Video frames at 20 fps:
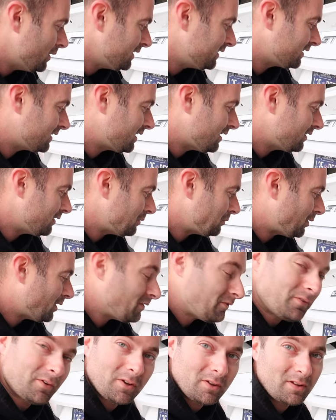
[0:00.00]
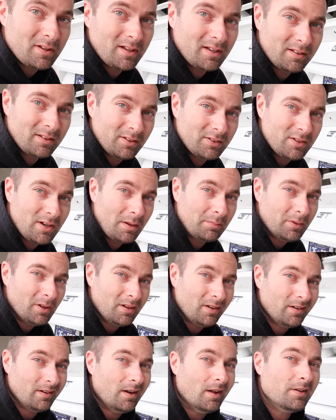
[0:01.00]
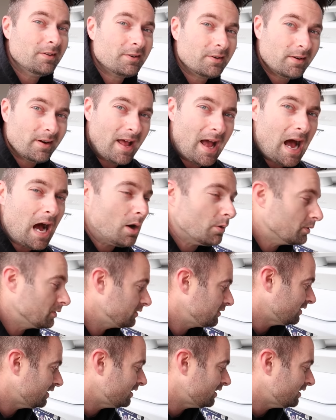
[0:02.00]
went together perfectly and get this job done in under an hour, it's